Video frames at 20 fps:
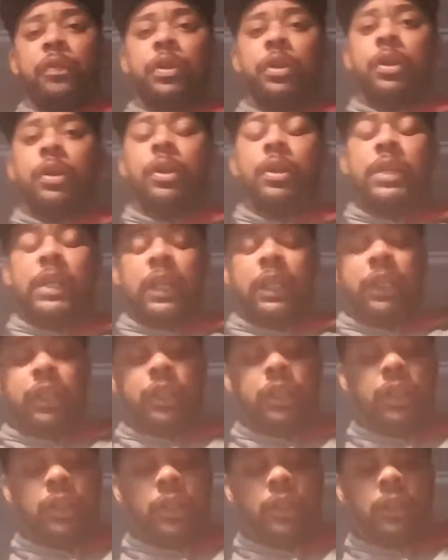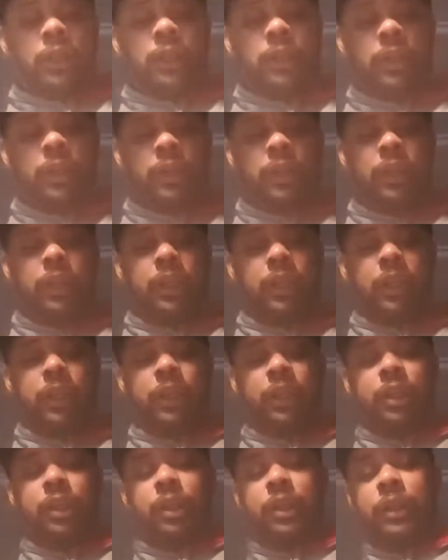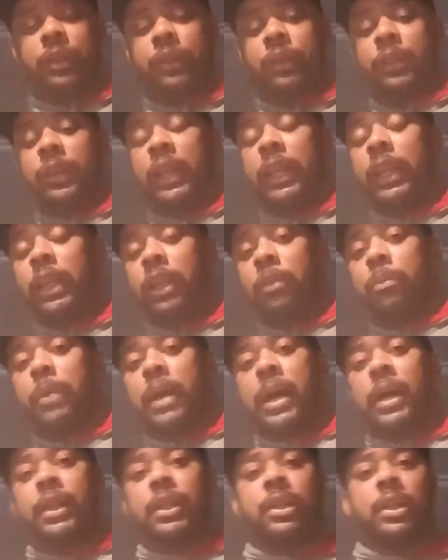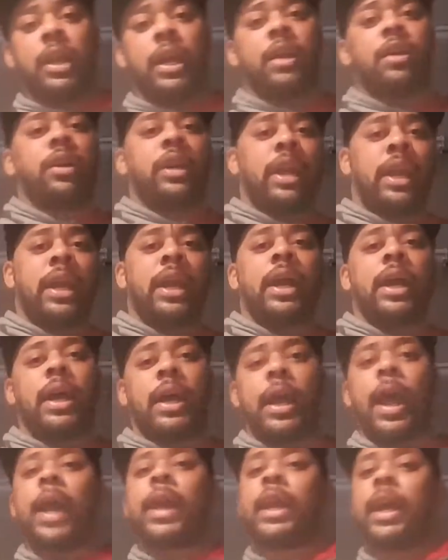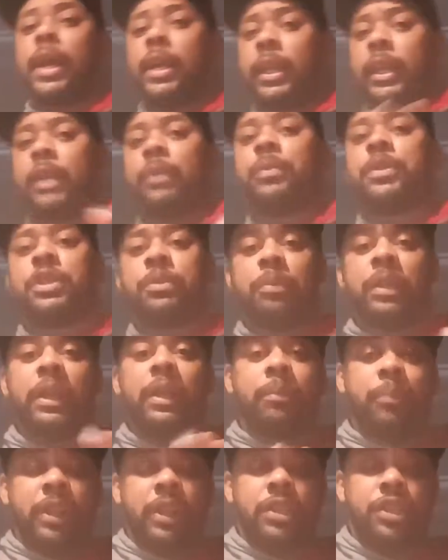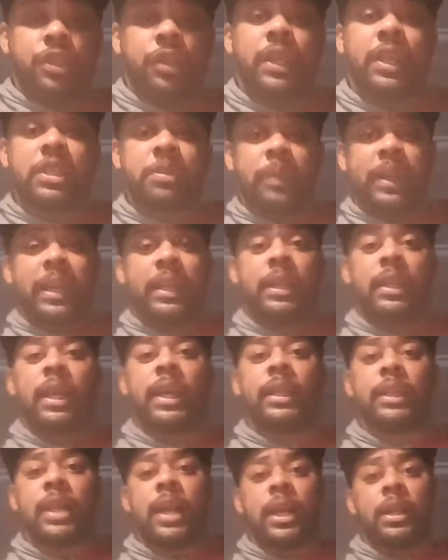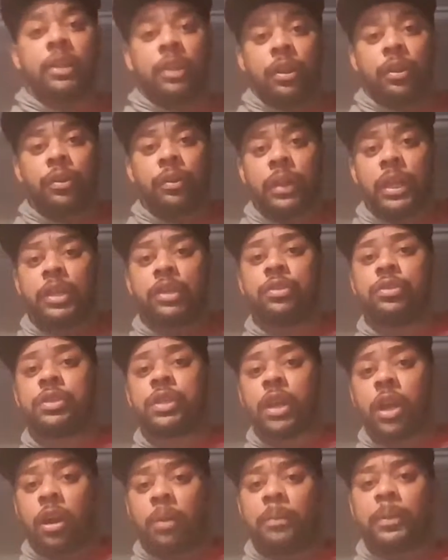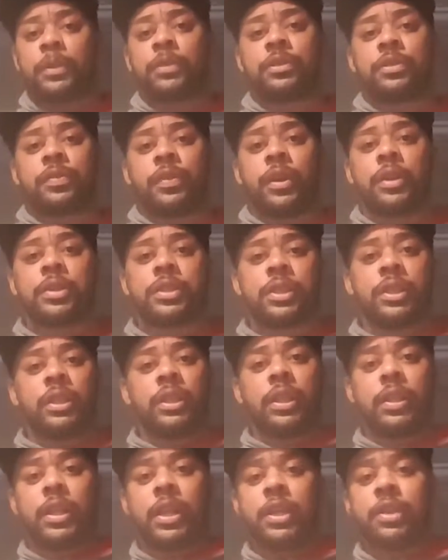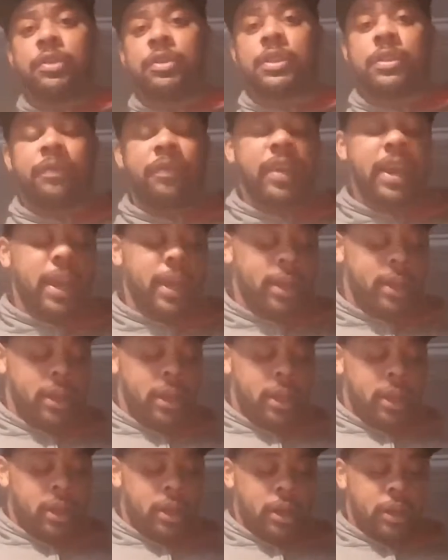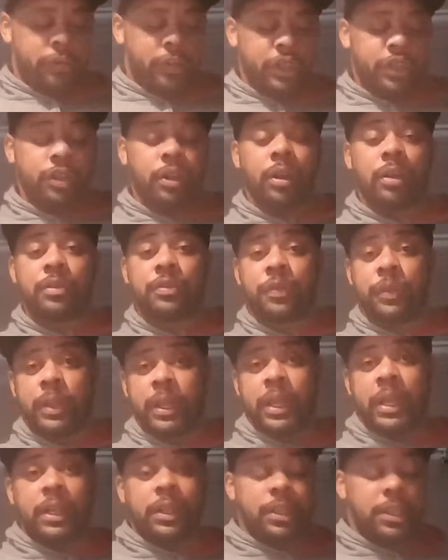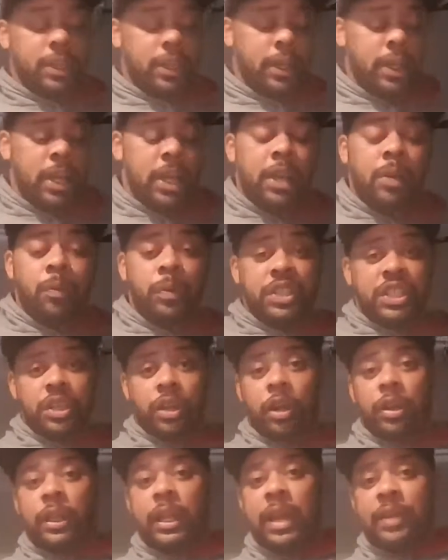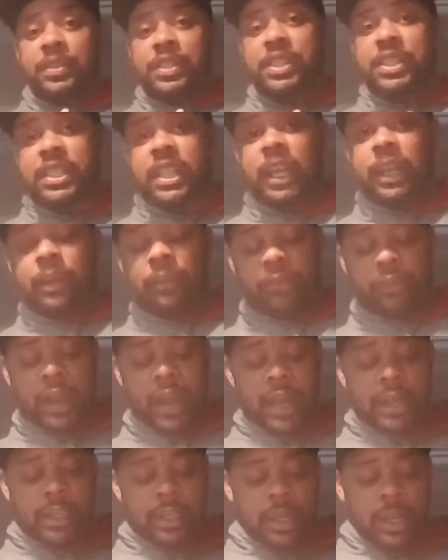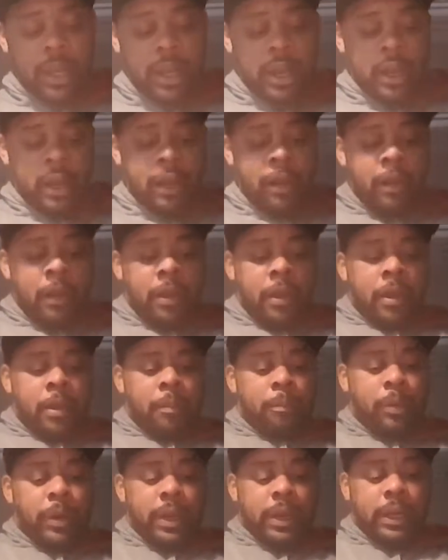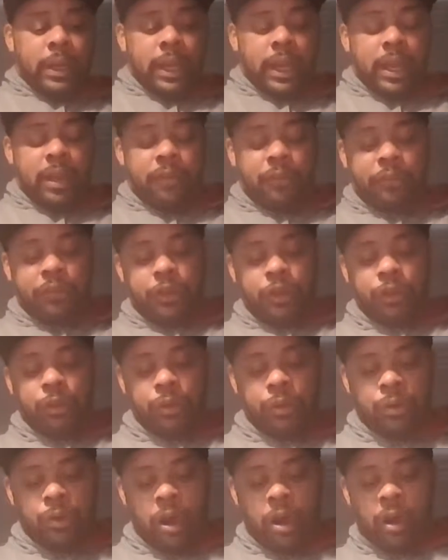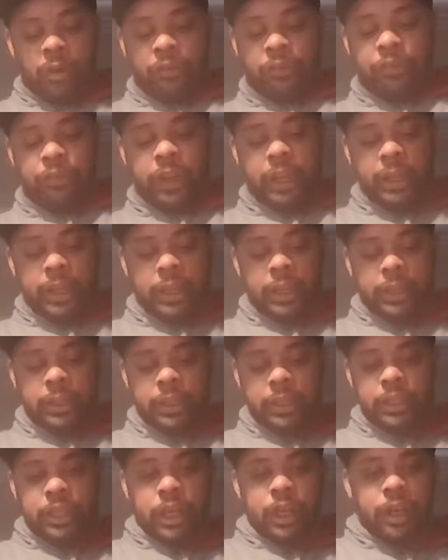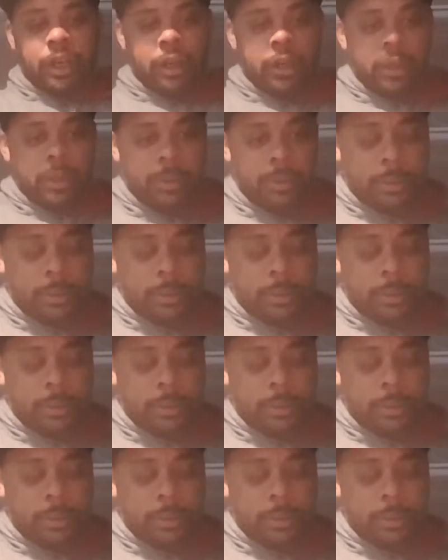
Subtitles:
you're thinking about it, you're like, okay, I kind of get what you mean, because you explained it like that. They use carbos first, and then they use the fat reserves for the energy, which are life sustaining fats. But if you are feeding the dog